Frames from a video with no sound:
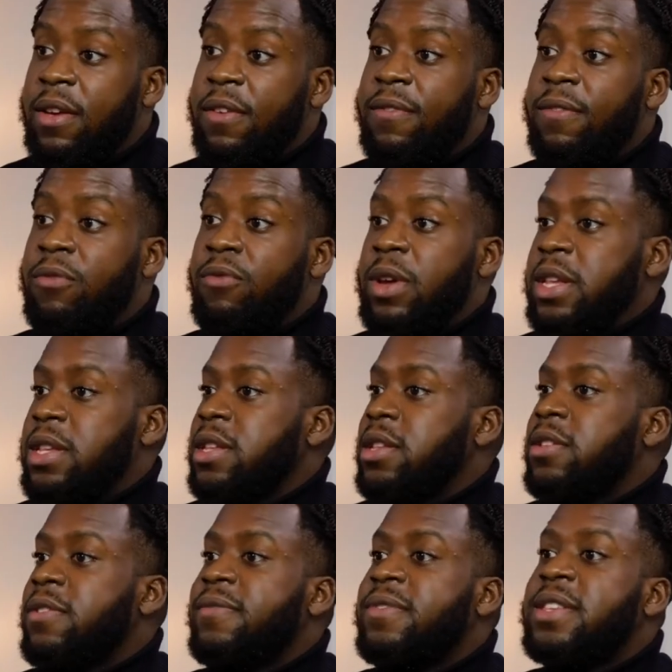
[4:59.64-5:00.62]
for
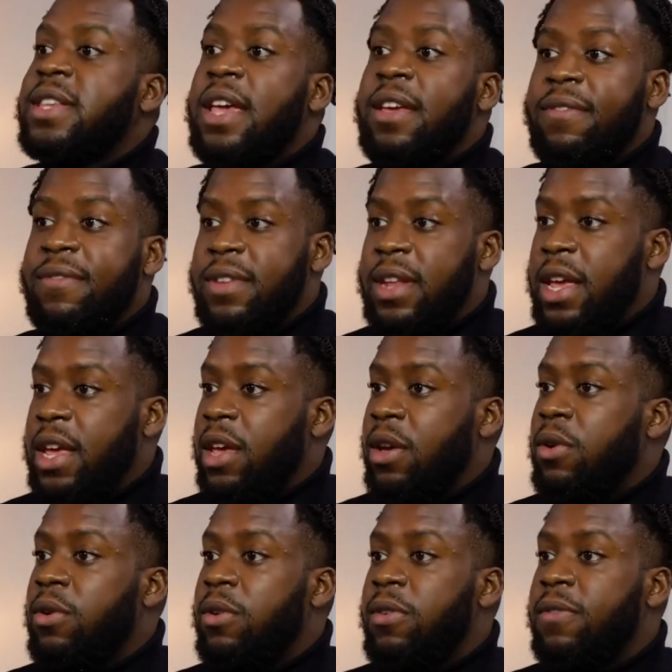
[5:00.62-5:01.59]
reasons of safety
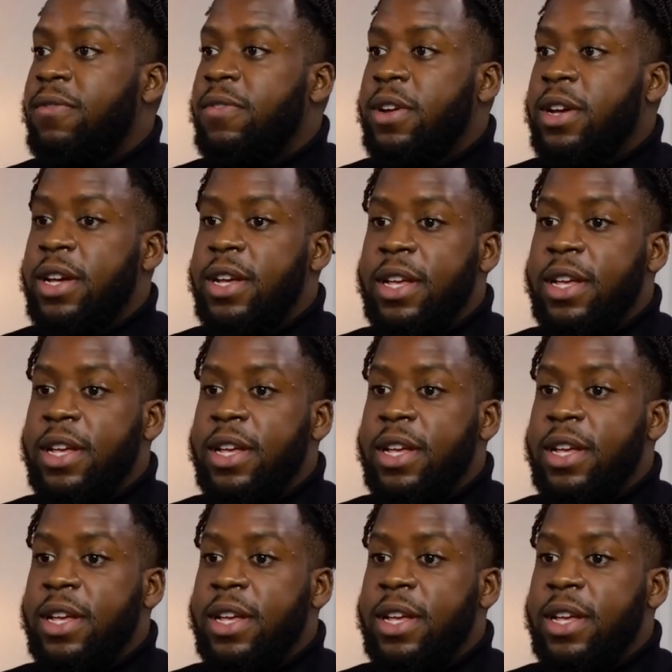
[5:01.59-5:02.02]
or for